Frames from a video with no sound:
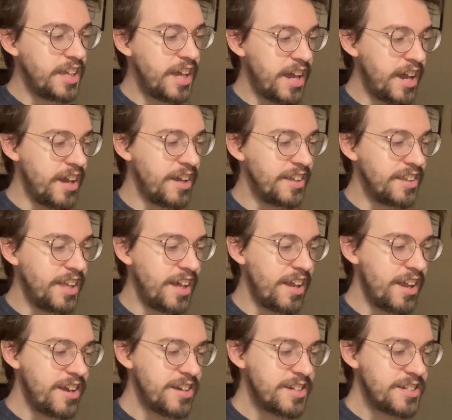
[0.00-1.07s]
yeah,
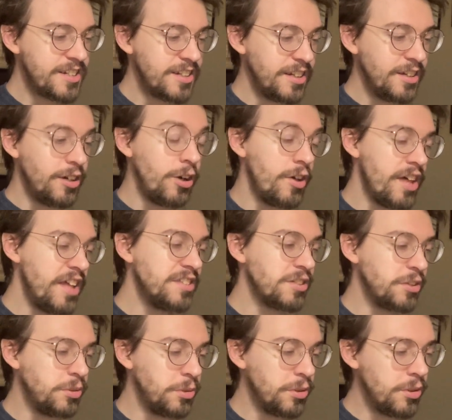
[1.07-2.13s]
that, oh, that's
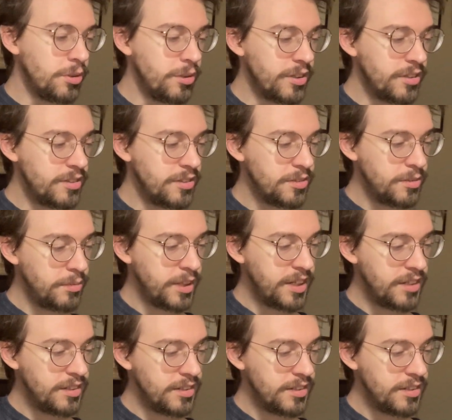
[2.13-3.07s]
a cool chord. Wait.